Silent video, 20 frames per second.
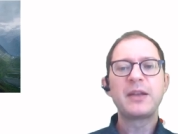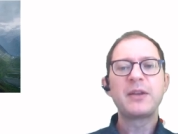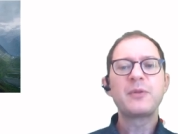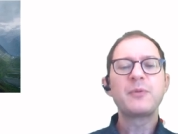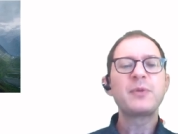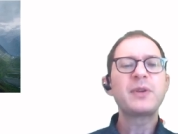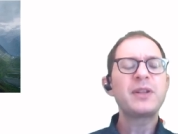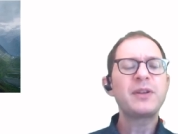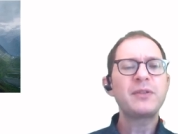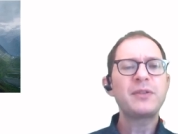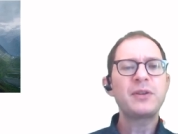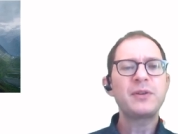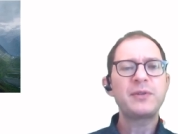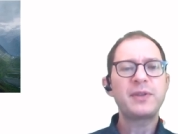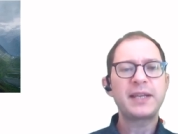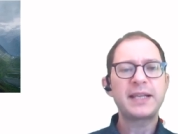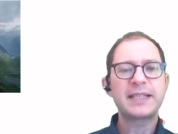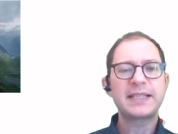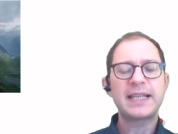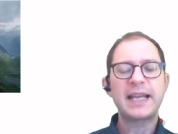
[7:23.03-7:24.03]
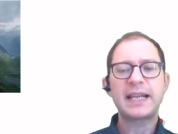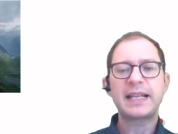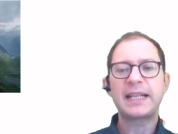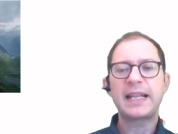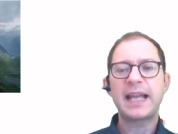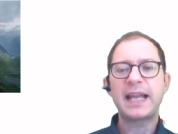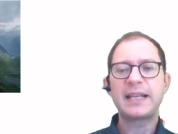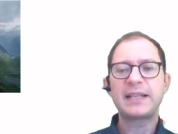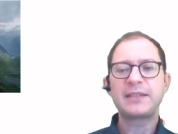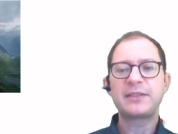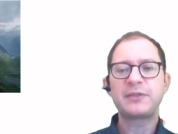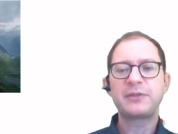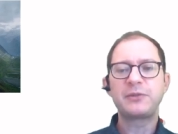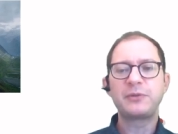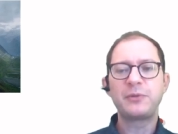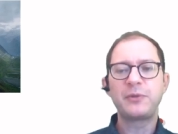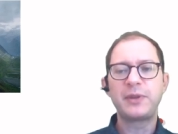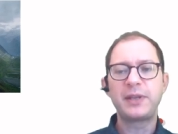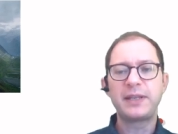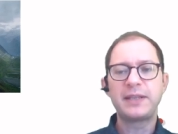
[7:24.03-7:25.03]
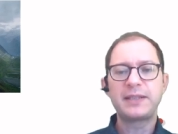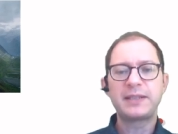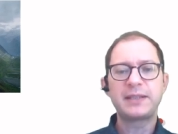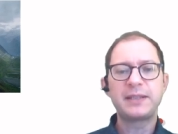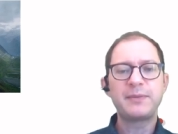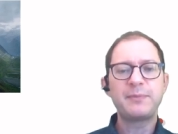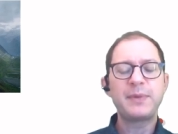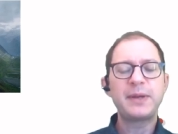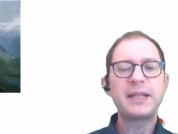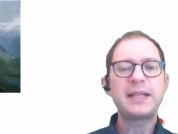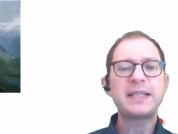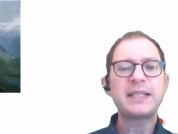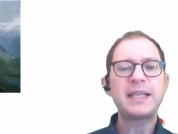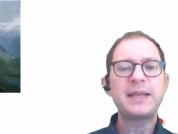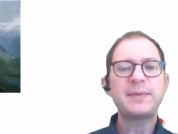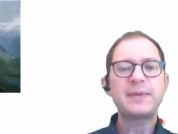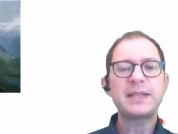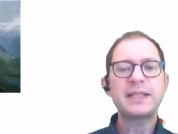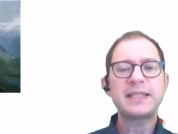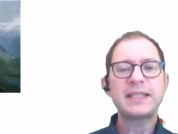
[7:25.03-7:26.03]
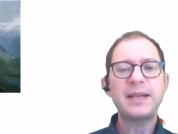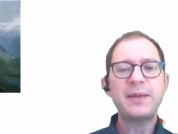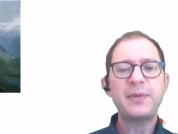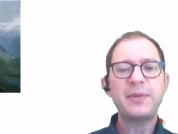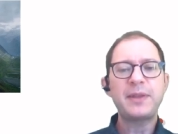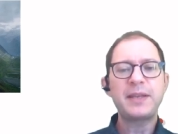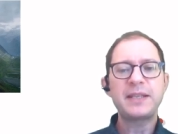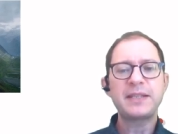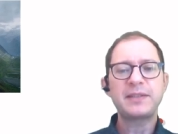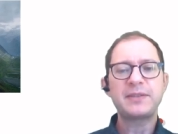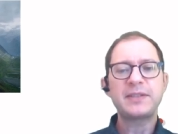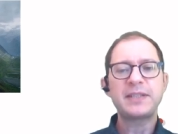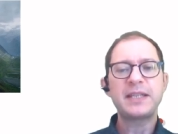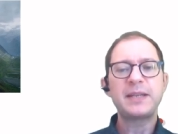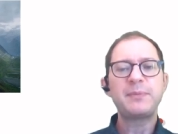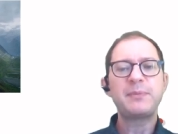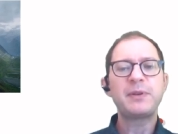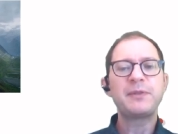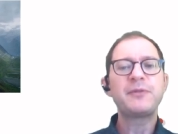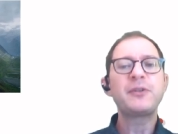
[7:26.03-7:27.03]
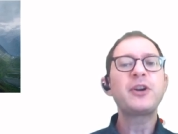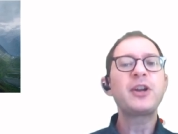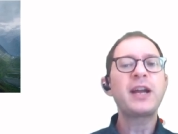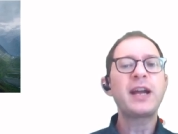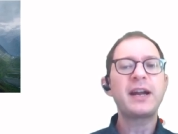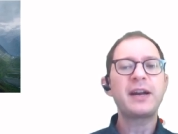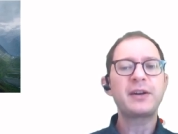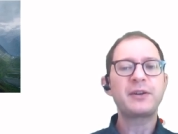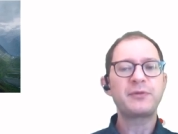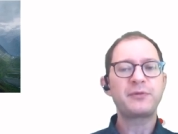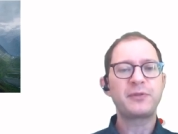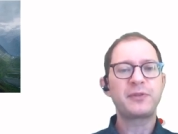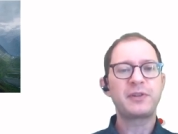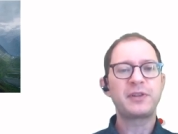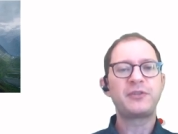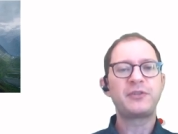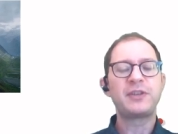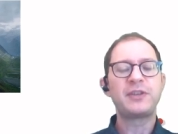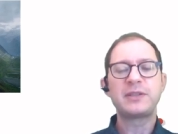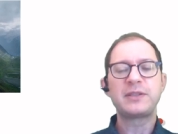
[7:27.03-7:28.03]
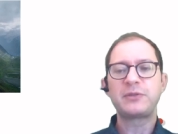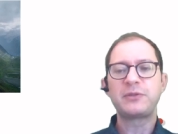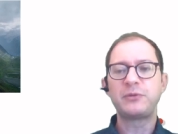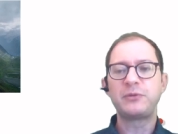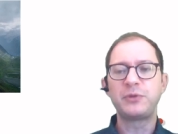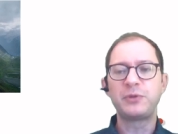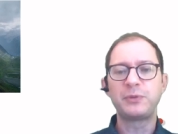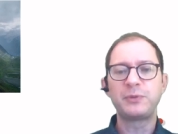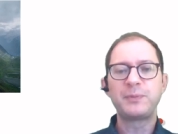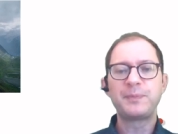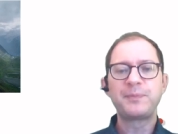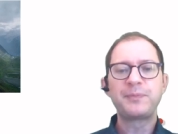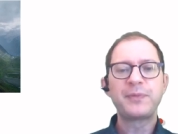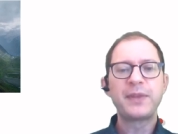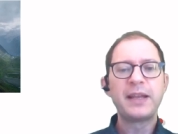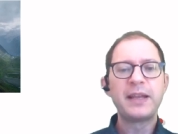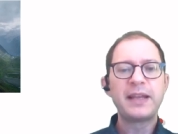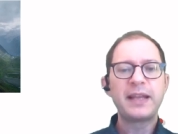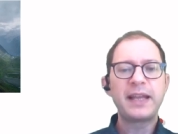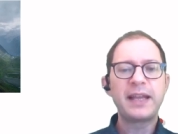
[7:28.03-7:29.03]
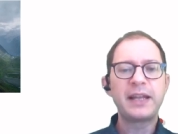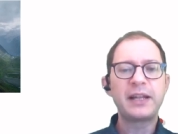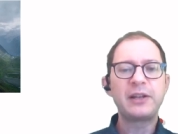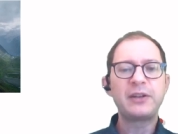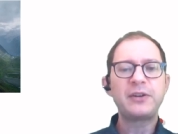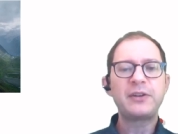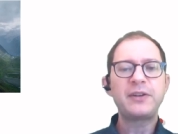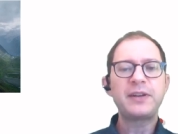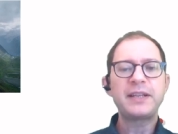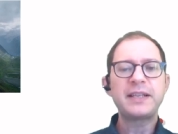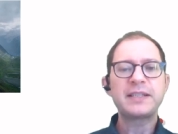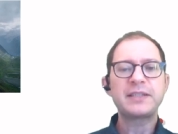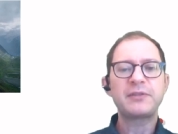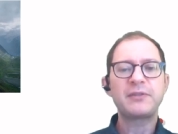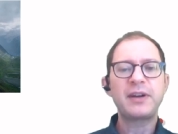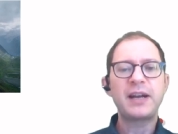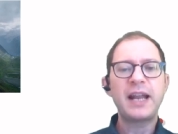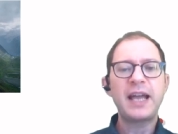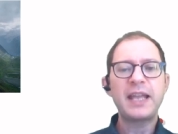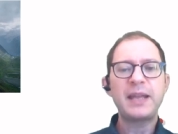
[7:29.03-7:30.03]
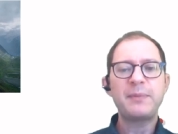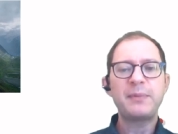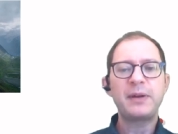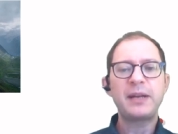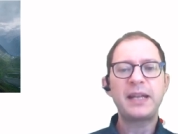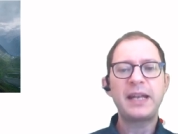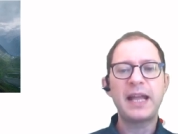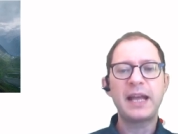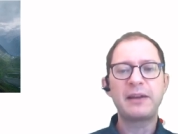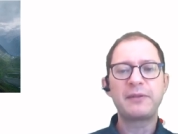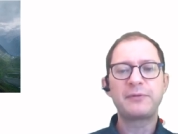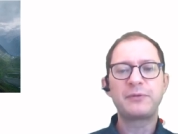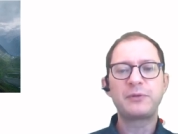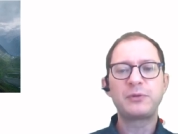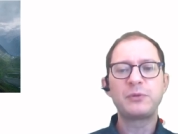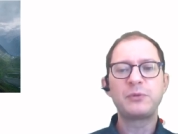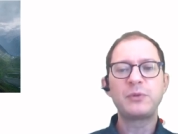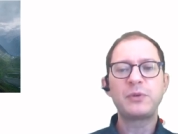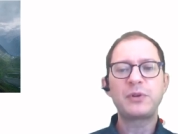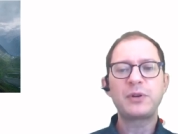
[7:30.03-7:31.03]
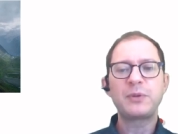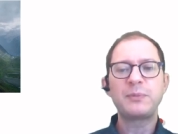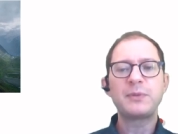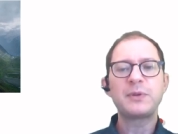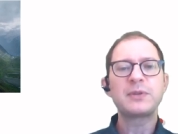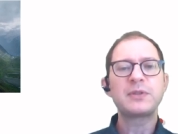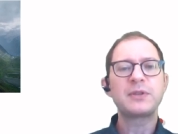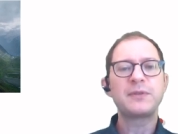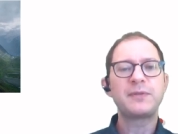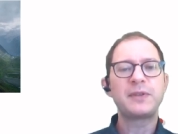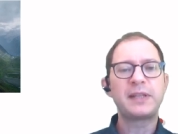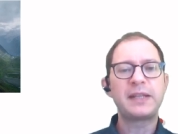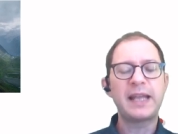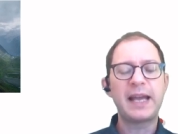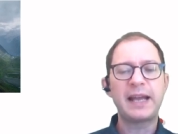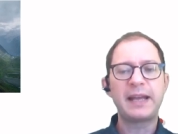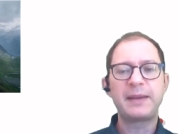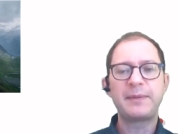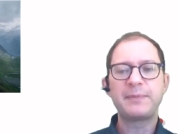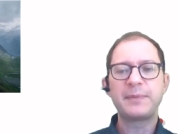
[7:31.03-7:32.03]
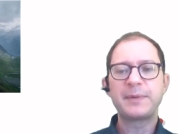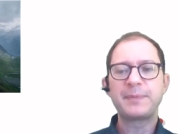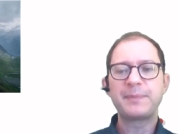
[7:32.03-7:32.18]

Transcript: We don't know the exact answer to this, but it seems that some things are simply very hard for the genes to do, and learning is reliable enough to work most of the time.